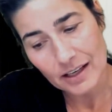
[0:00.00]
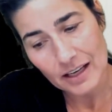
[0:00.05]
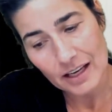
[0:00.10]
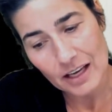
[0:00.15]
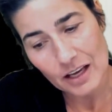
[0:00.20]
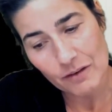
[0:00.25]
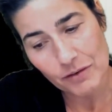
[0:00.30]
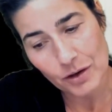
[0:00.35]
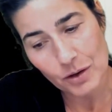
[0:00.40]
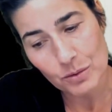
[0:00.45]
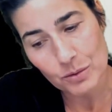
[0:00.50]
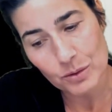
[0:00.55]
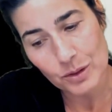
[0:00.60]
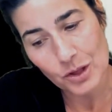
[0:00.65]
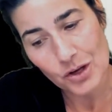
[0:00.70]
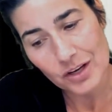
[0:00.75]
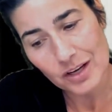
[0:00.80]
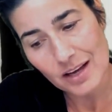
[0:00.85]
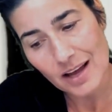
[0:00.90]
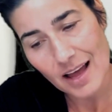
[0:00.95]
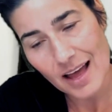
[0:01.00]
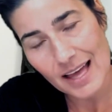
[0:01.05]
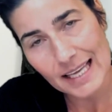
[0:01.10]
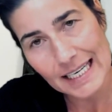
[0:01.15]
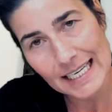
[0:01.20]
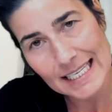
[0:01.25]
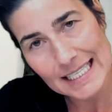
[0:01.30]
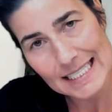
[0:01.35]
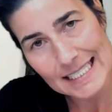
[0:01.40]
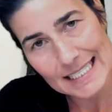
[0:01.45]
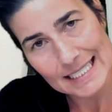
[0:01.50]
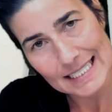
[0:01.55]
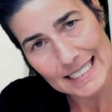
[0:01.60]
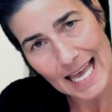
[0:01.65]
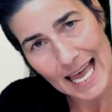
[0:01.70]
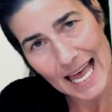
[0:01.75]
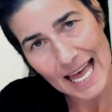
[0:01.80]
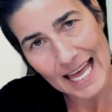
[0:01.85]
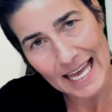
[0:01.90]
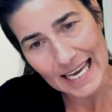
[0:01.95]
If you look on its
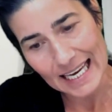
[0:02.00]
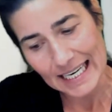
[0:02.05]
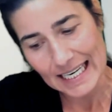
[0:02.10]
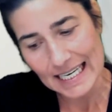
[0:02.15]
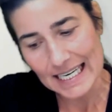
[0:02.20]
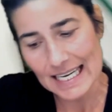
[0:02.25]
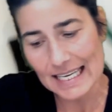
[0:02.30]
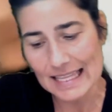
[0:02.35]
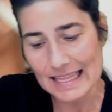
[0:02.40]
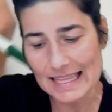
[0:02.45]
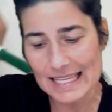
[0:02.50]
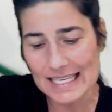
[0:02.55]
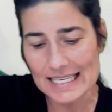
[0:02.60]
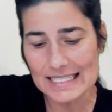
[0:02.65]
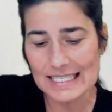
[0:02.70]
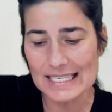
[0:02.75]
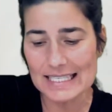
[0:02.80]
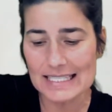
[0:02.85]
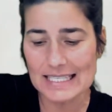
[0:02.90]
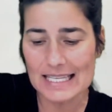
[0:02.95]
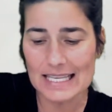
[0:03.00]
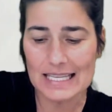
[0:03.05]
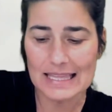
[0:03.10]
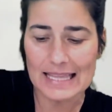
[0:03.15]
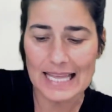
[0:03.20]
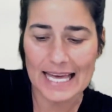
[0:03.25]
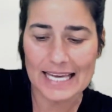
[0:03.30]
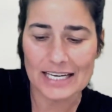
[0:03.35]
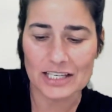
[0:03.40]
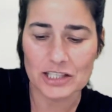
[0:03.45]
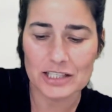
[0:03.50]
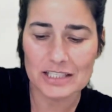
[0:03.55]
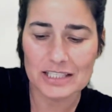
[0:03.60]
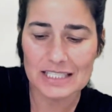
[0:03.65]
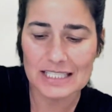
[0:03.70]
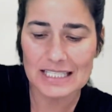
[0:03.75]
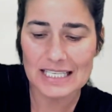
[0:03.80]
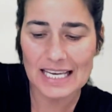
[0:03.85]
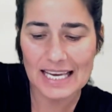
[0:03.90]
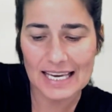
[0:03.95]
side, this is the letter
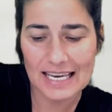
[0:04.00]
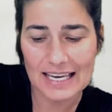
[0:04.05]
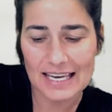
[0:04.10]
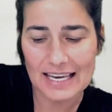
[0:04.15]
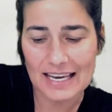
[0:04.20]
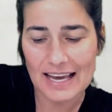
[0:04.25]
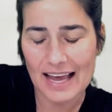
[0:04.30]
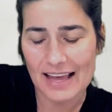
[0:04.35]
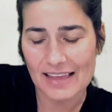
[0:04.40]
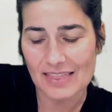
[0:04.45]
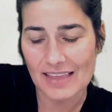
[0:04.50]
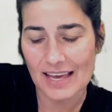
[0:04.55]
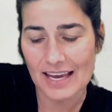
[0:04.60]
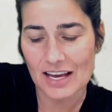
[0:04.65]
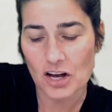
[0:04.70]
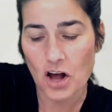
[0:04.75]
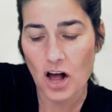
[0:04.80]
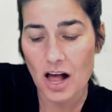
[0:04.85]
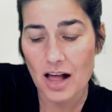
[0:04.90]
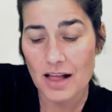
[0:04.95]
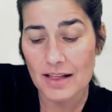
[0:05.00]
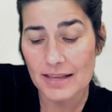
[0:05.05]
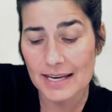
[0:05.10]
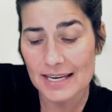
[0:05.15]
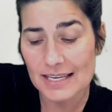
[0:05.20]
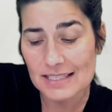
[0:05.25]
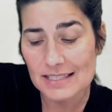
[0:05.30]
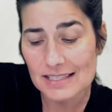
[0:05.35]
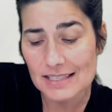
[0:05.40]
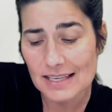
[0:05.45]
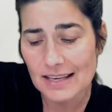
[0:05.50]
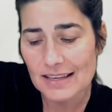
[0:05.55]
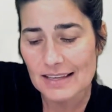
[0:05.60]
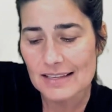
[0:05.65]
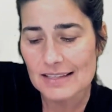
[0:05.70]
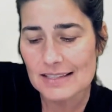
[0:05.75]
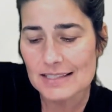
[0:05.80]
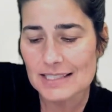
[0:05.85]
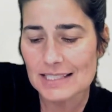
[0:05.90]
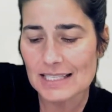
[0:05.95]
T, and they call it
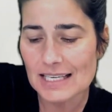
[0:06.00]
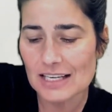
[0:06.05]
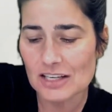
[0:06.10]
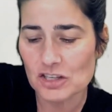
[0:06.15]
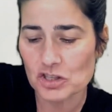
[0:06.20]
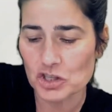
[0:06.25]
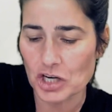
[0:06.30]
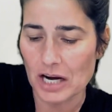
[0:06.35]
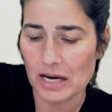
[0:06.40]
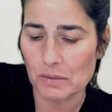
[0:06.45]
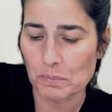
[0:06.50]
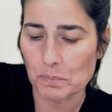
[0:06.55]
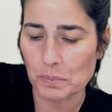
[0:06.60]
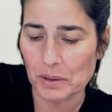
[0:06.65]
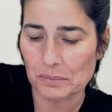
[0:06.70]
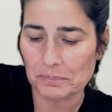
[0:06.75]
T-shape.